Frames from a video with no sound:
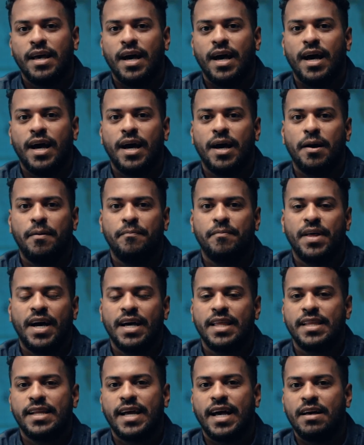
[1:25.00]

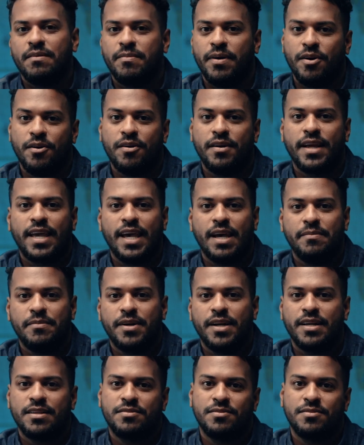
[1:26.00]
I didn't have my other camera,